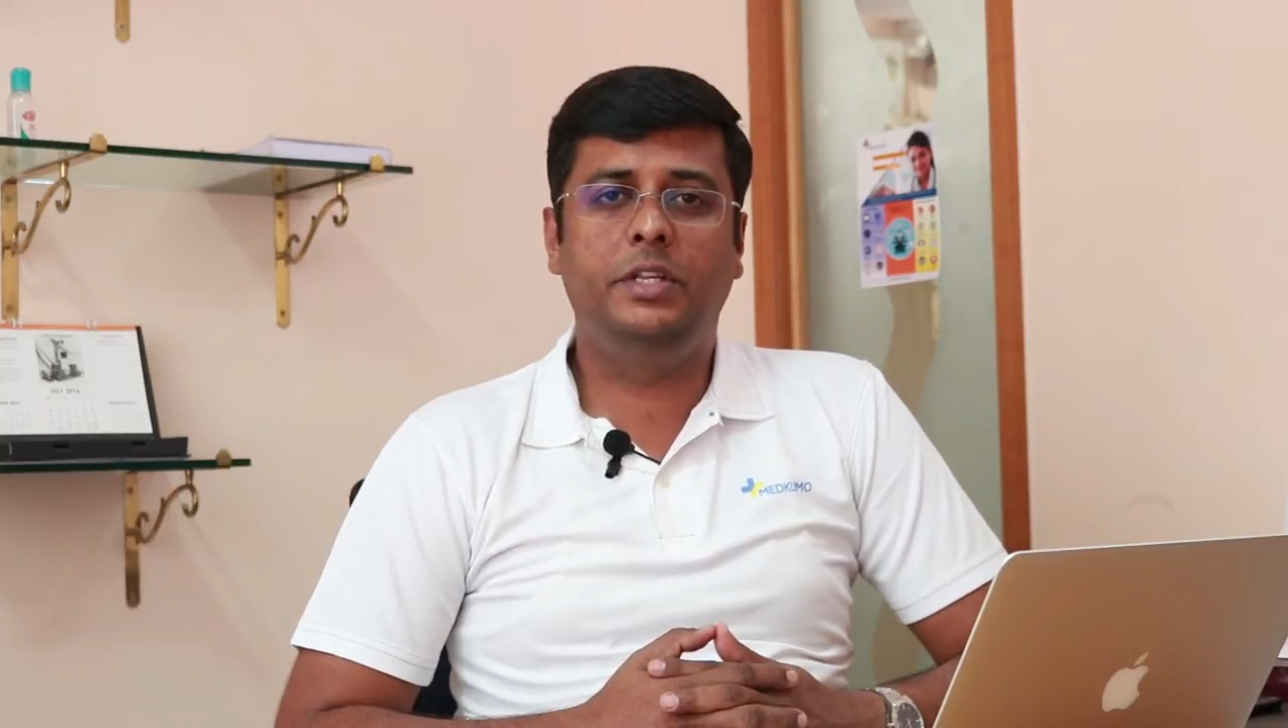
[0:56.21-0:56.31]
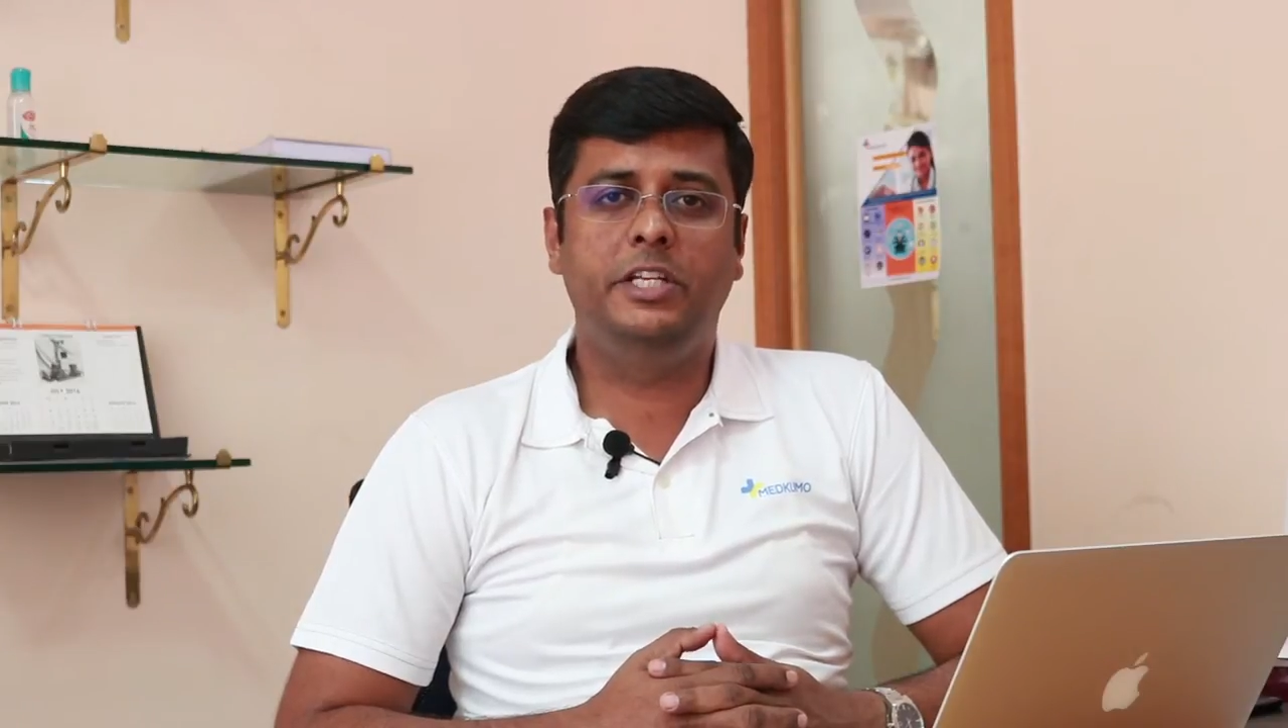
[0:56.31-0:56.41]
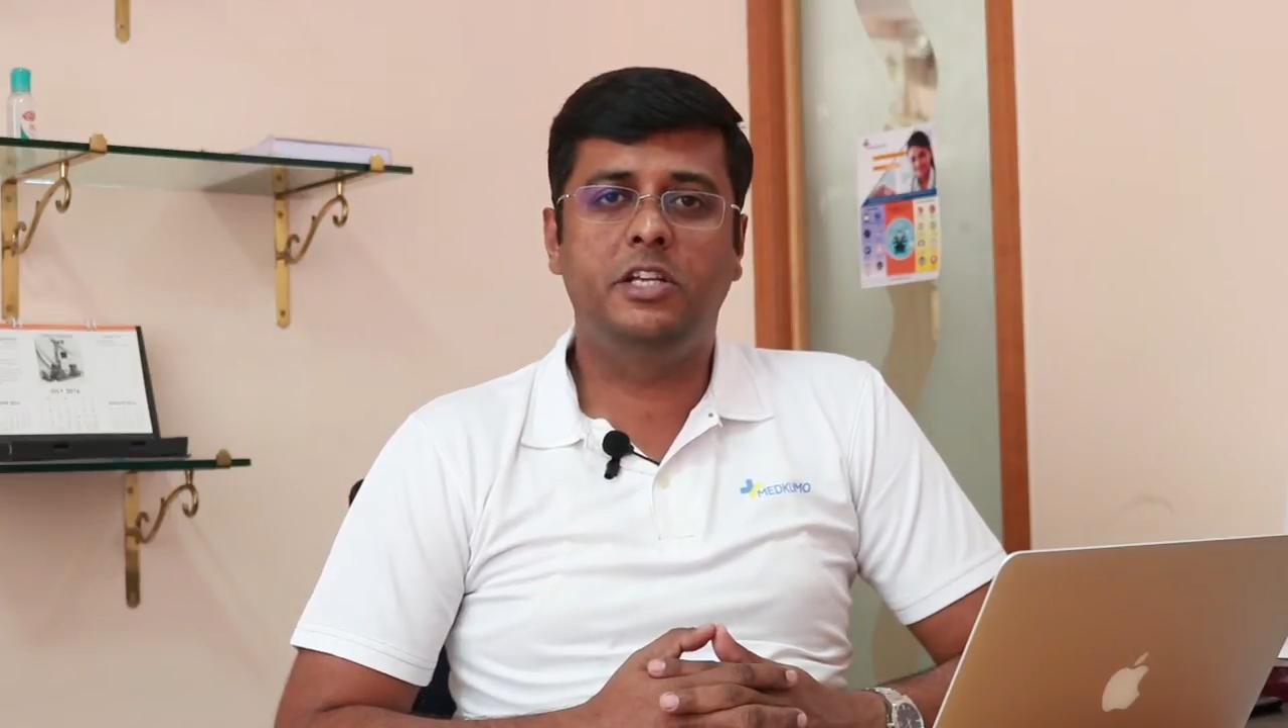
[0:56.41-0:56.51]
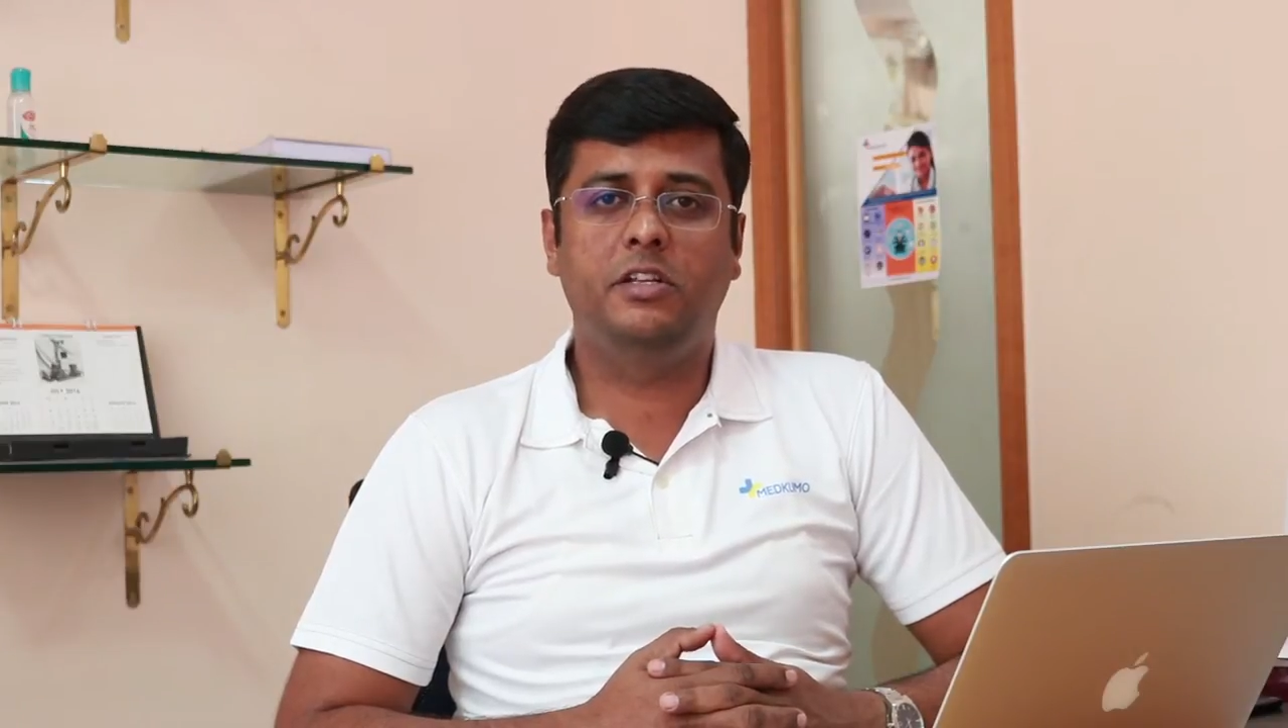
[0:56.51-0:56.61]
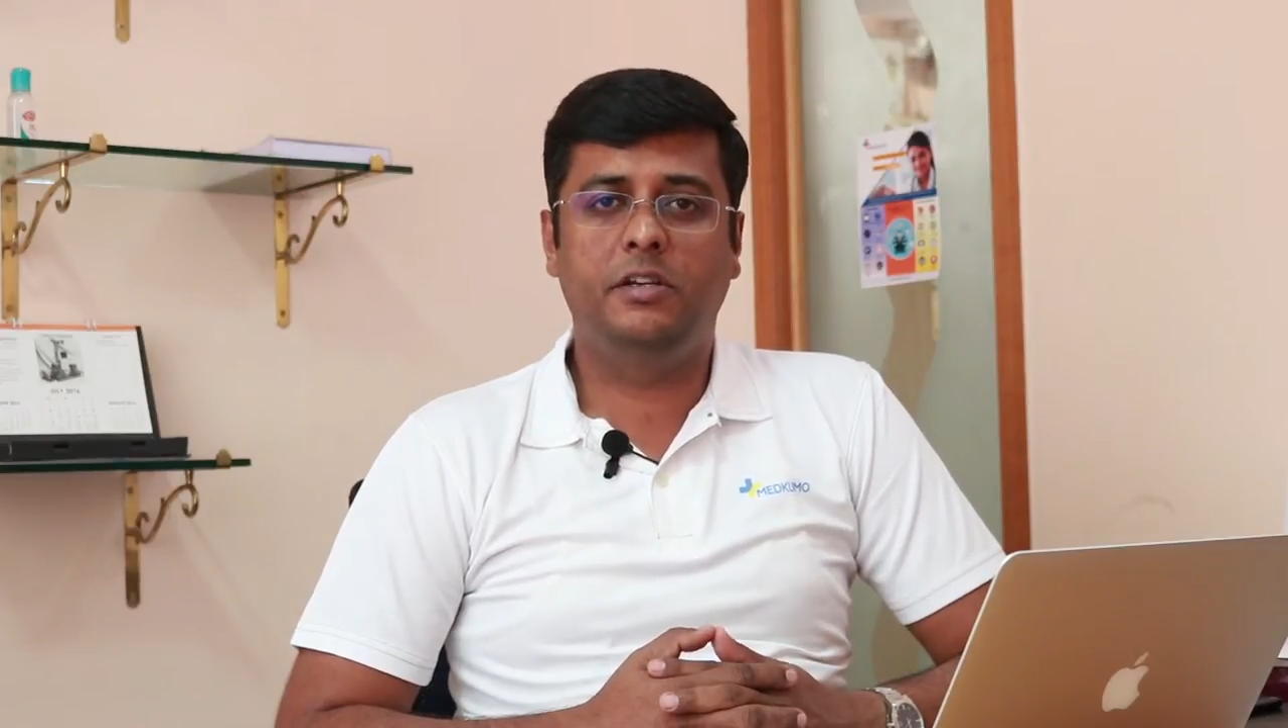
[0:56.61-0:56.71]
with
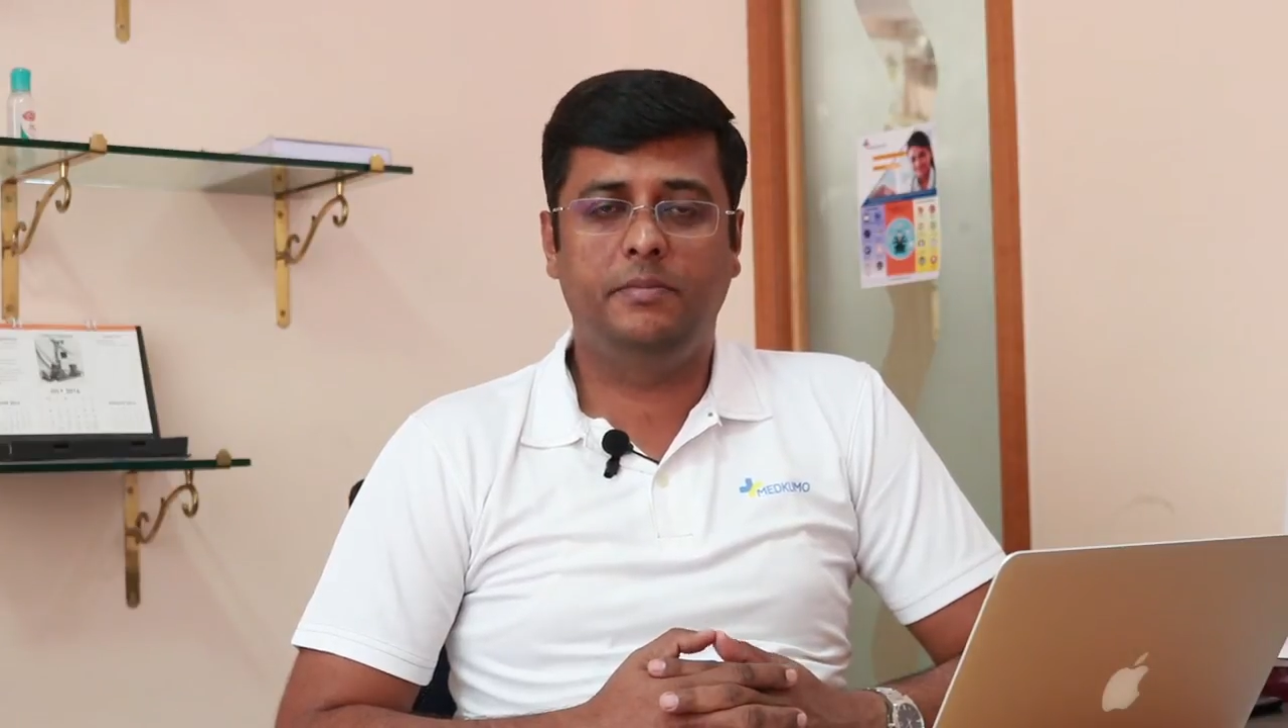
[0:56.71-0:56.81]
each other.